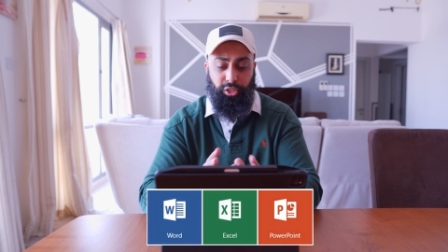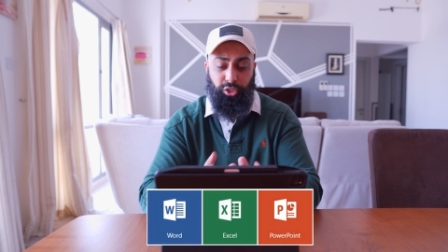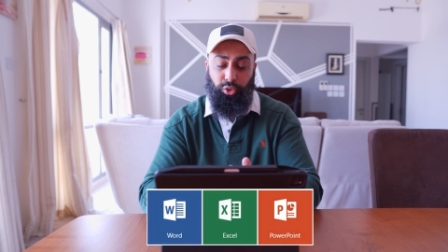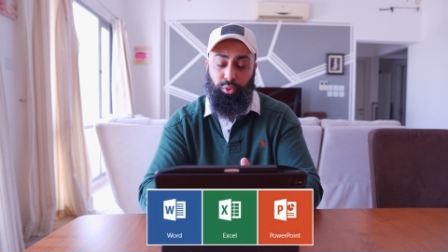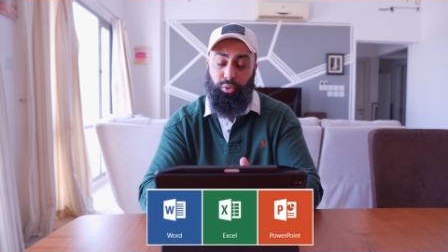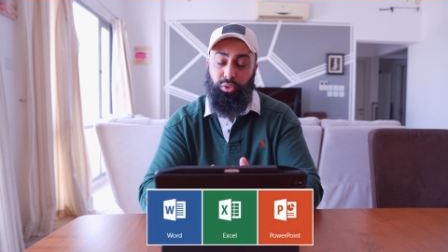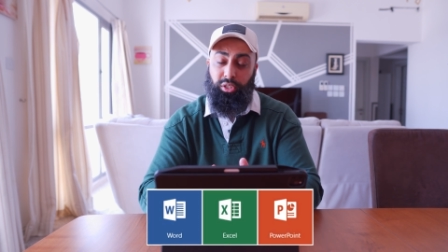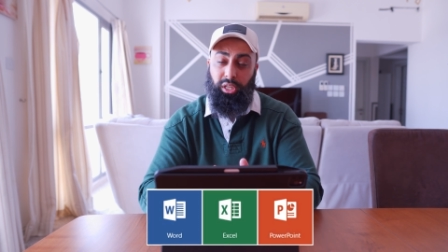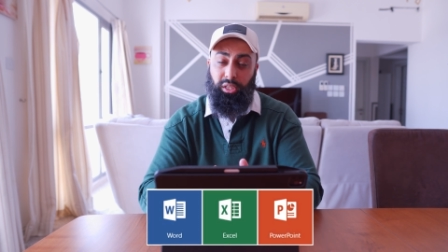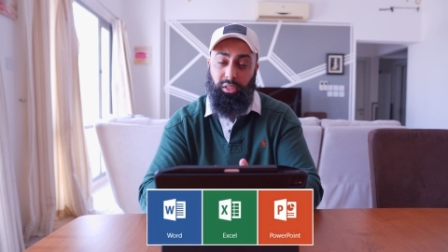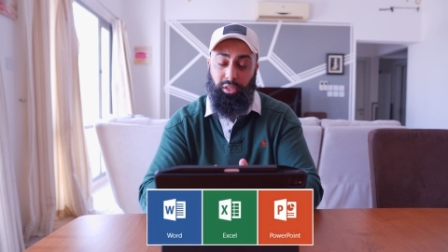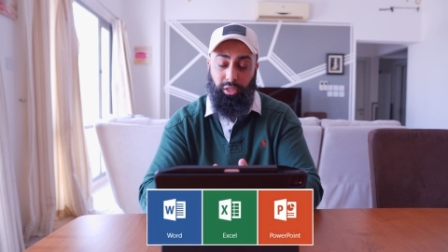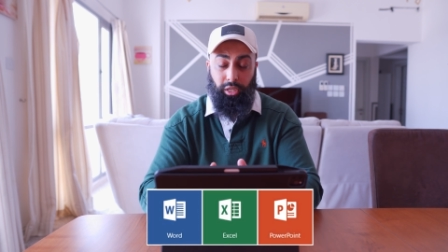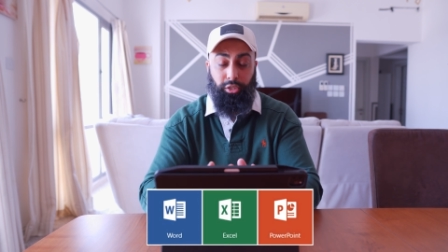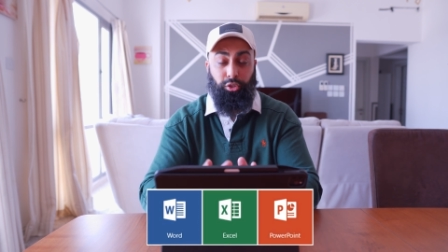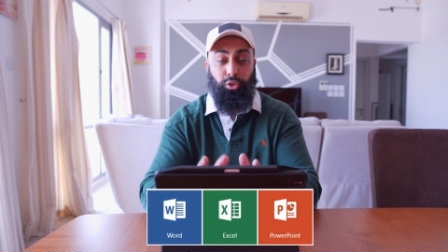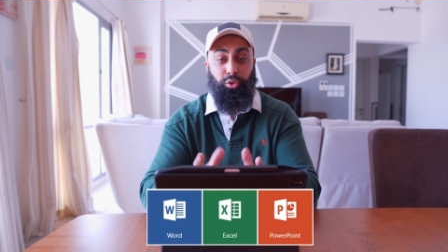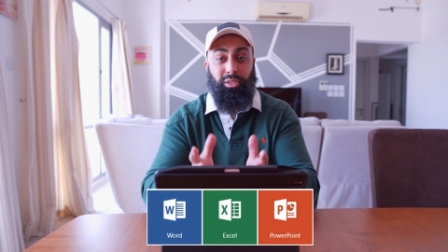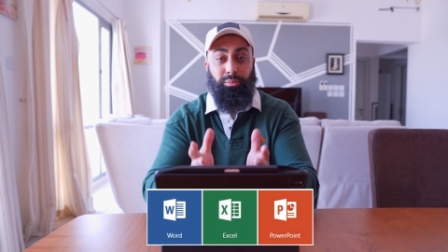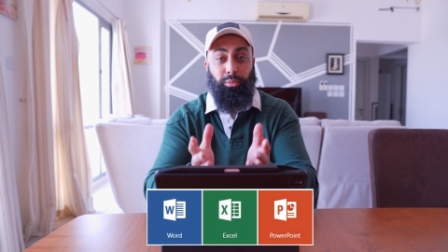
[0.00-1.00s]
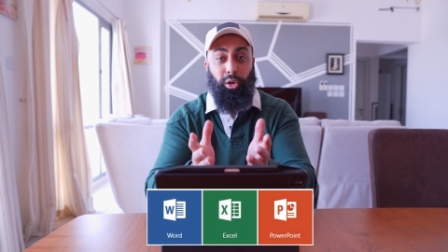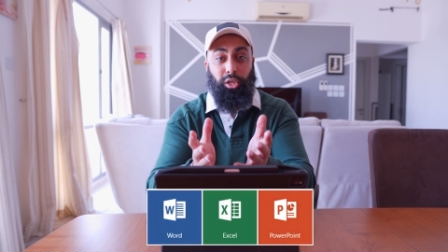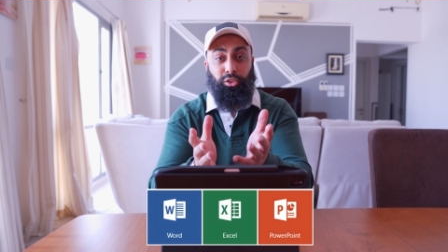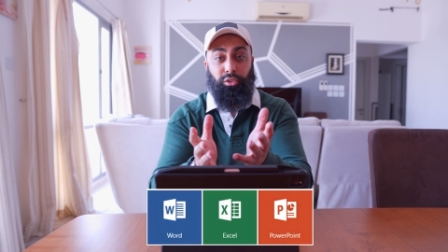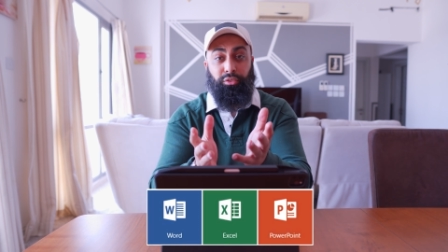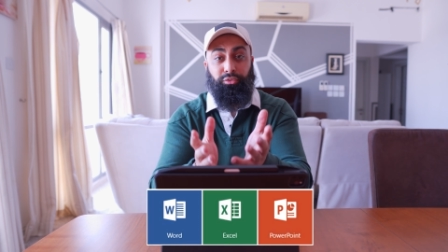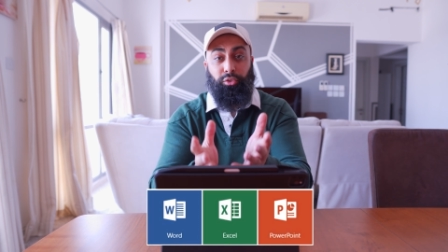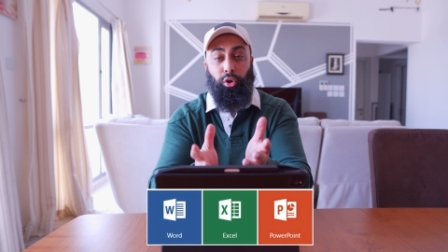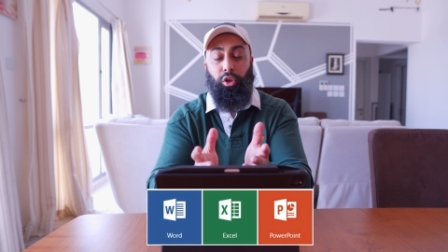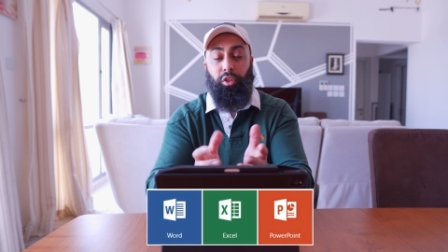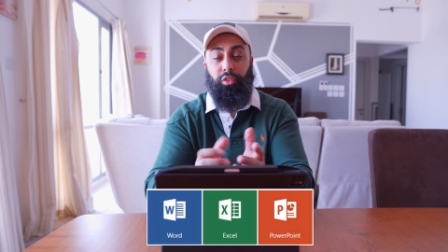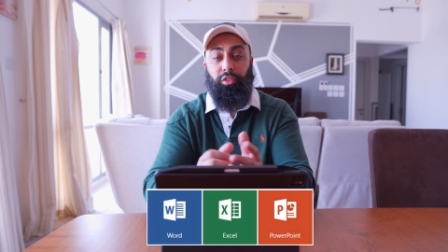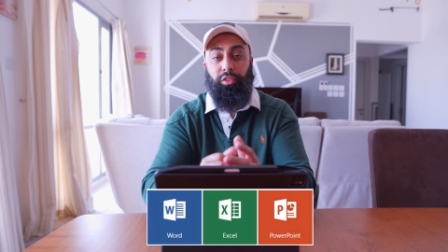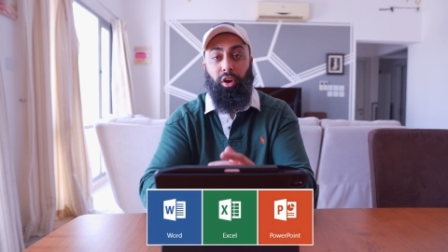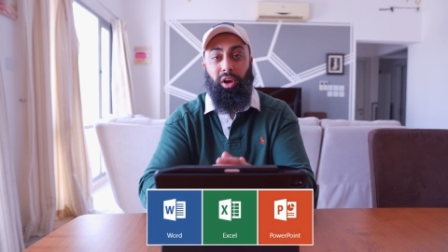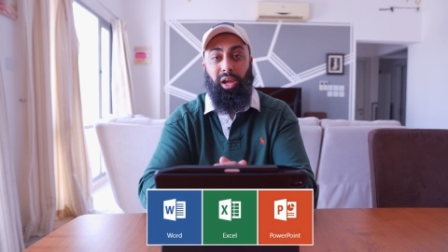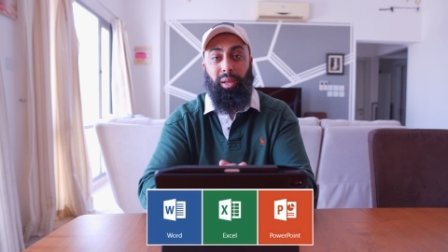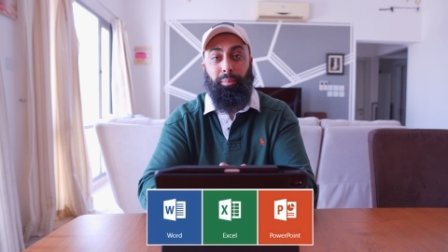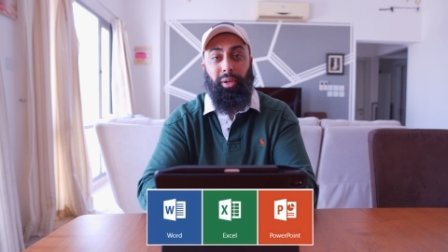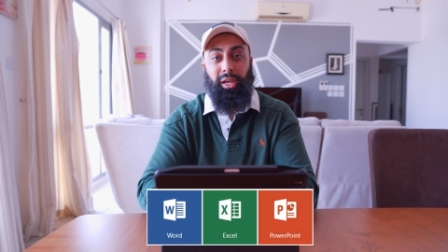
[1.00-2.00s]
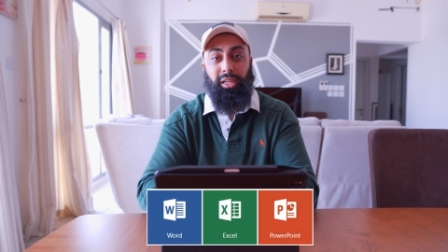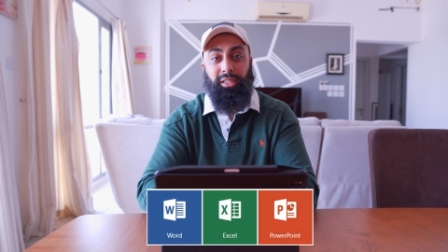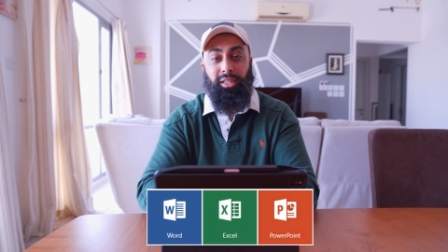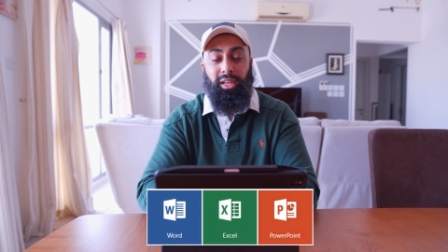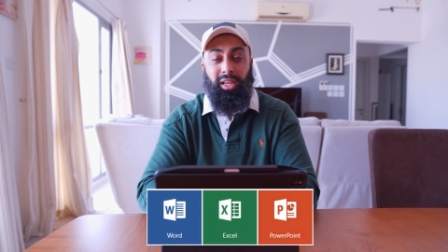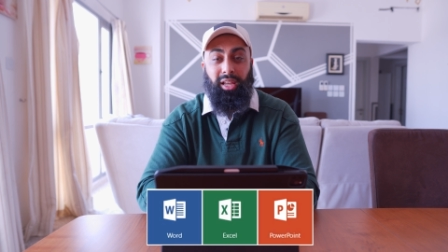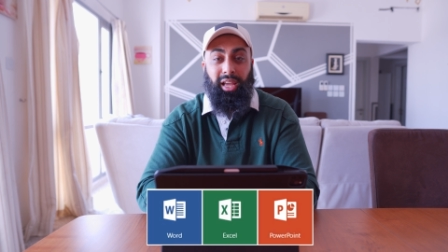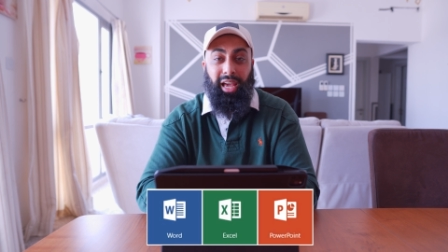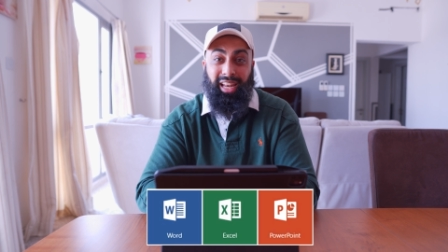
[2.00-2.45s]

using, uh, using Microsoft on the iPad.